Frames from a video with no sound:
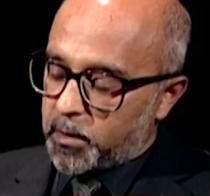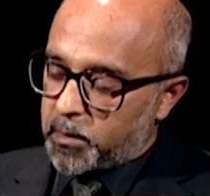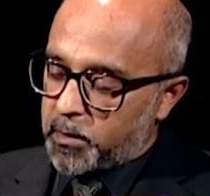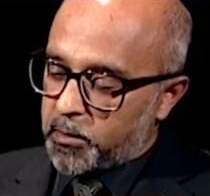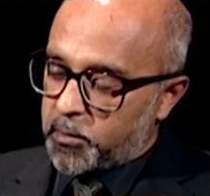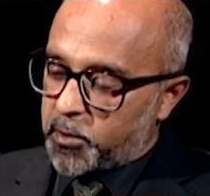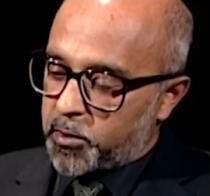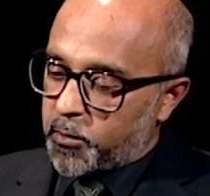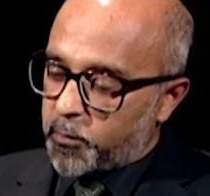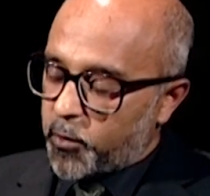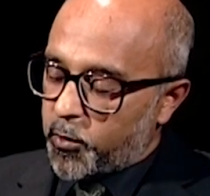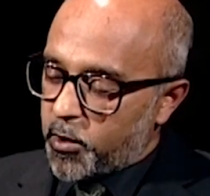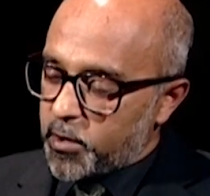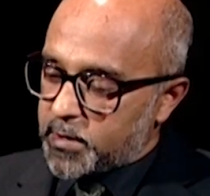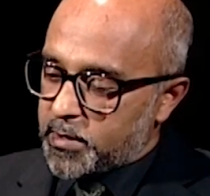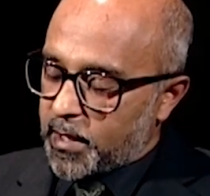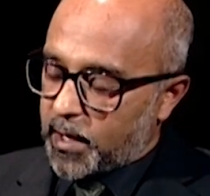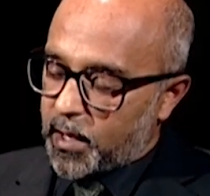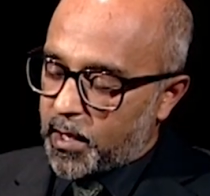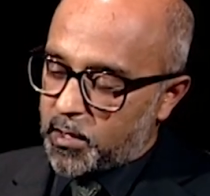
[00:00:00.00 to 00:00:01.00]
the verse
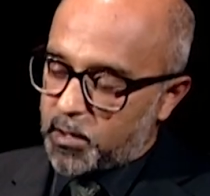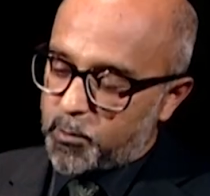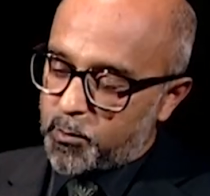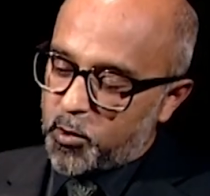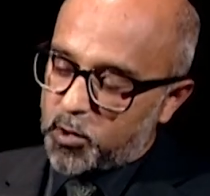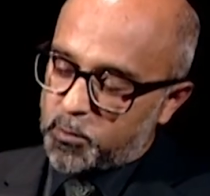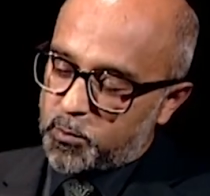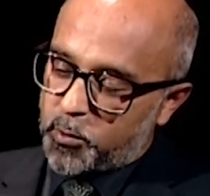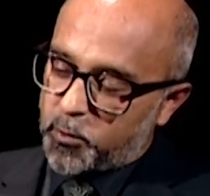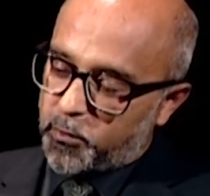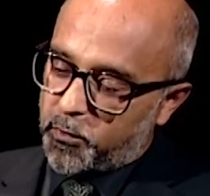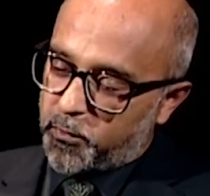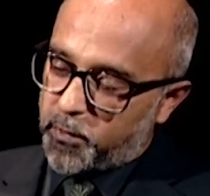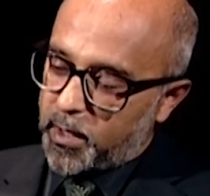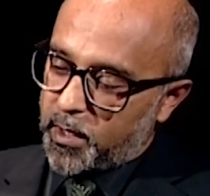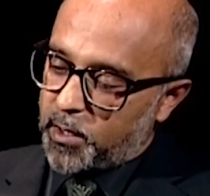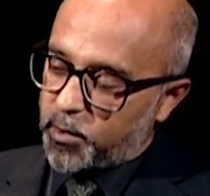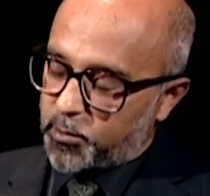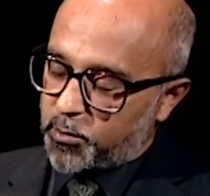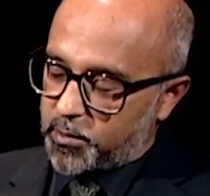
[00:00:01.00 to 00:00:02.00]
that had a most
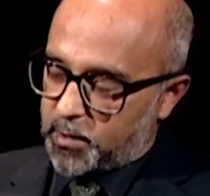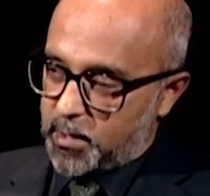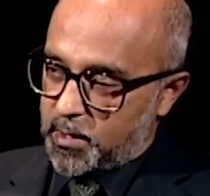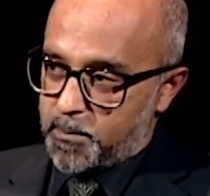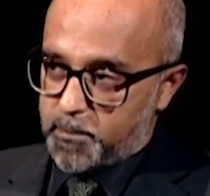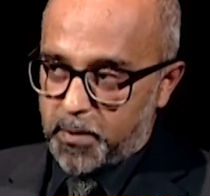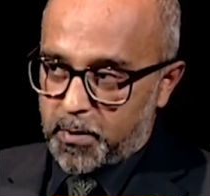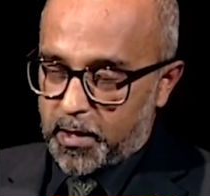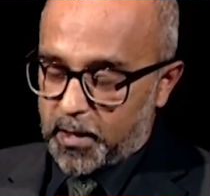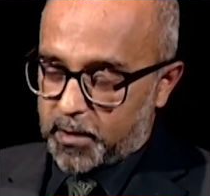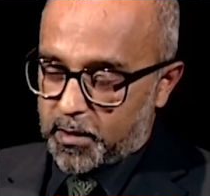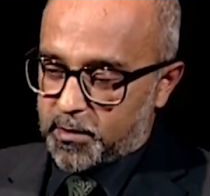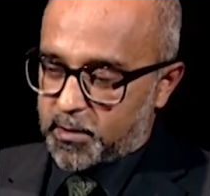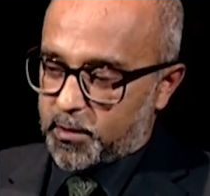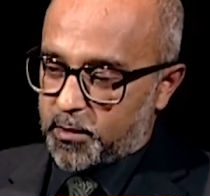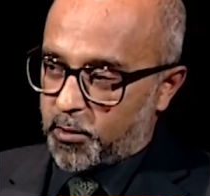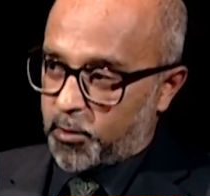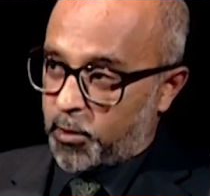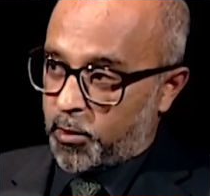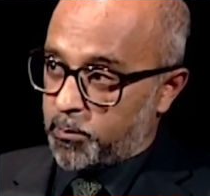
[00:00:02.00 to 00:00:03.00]
profound impact
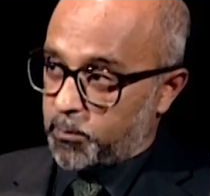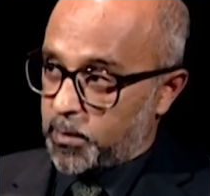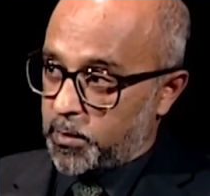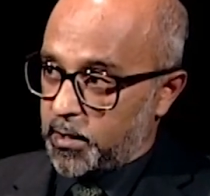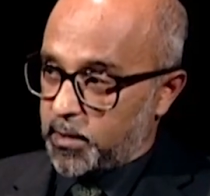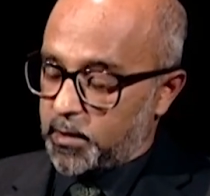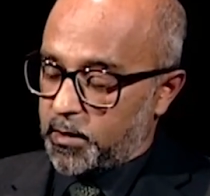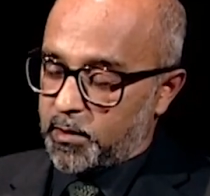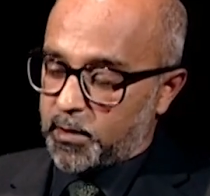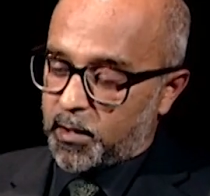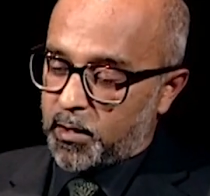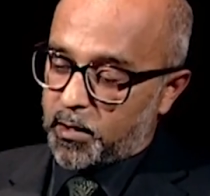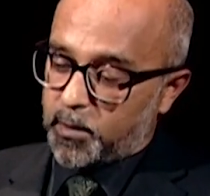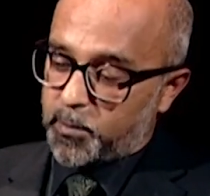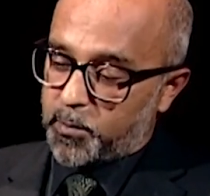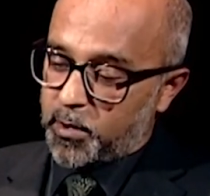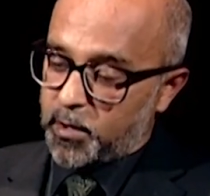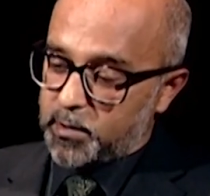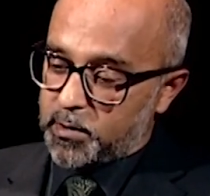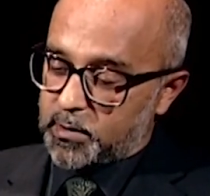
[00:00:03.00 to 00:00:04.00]
on me uh,
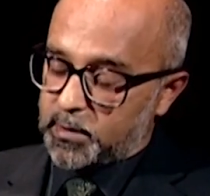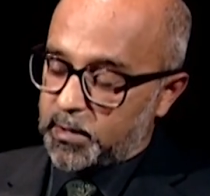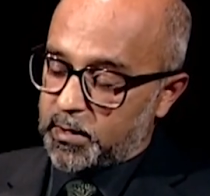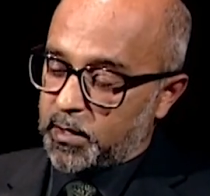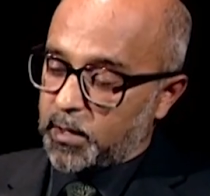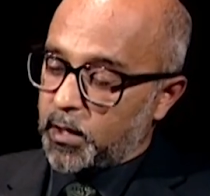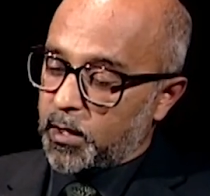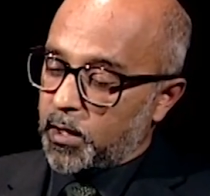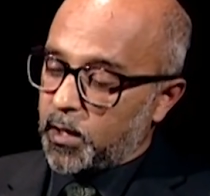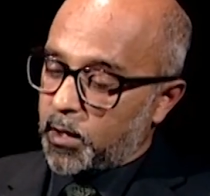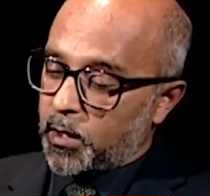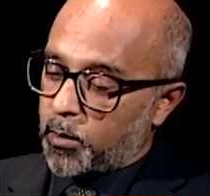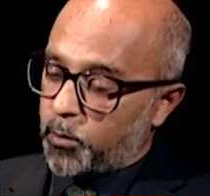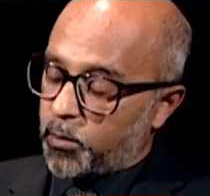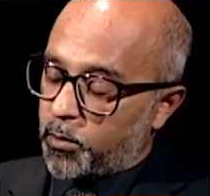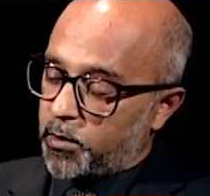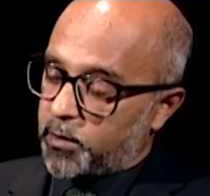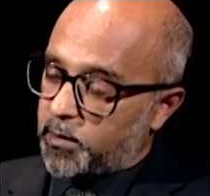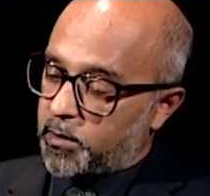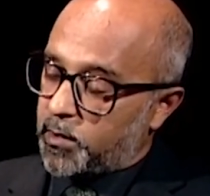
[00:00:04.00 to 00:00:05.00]
personally
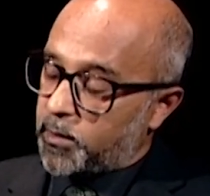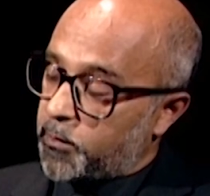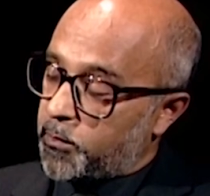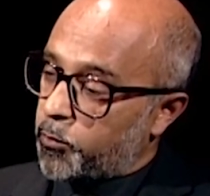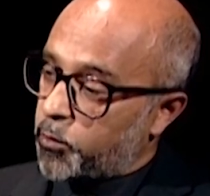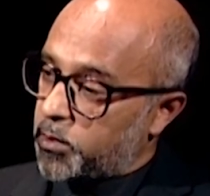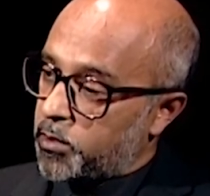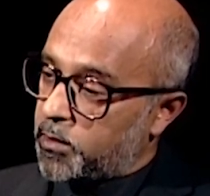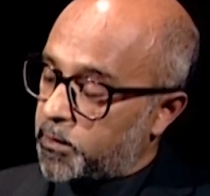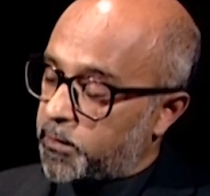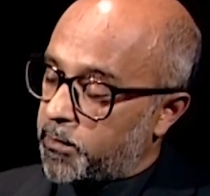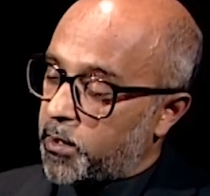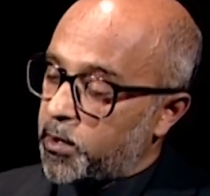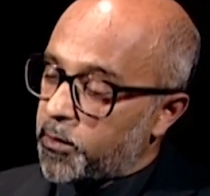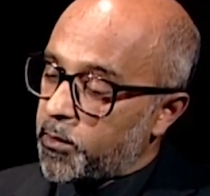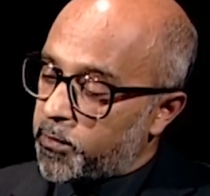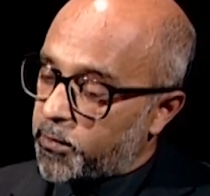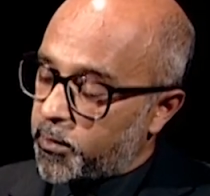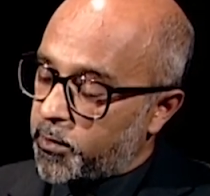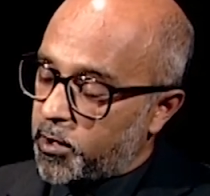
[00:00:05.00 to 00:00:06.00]
was was the very
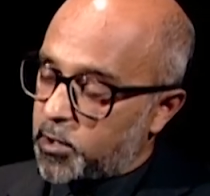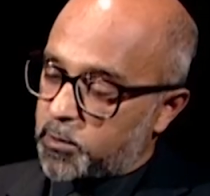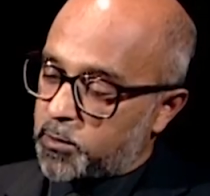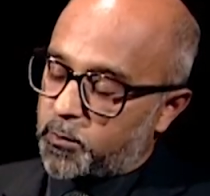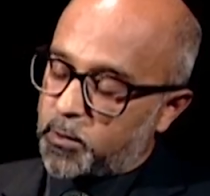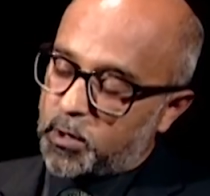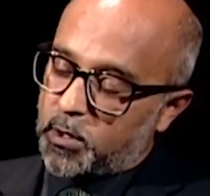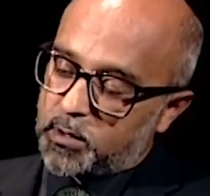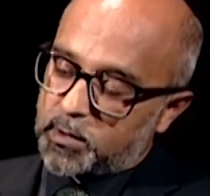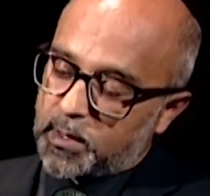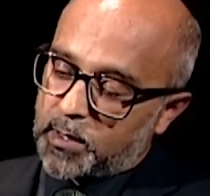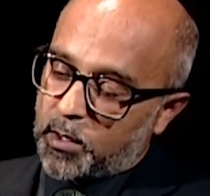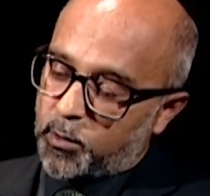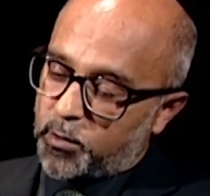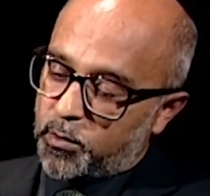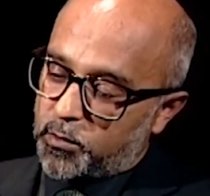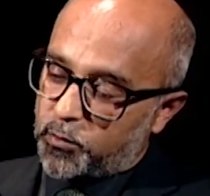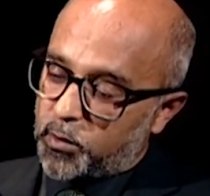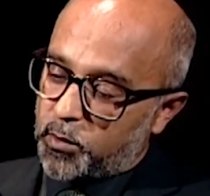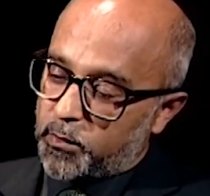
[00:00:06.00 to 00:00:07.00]
first verse that
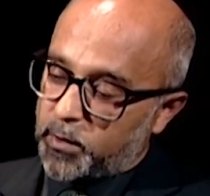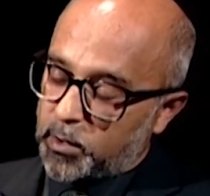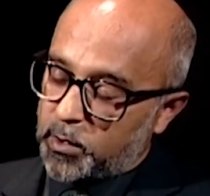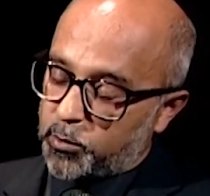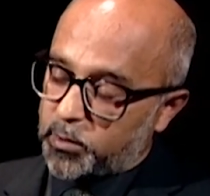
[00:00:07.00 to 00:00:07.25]
was revealed.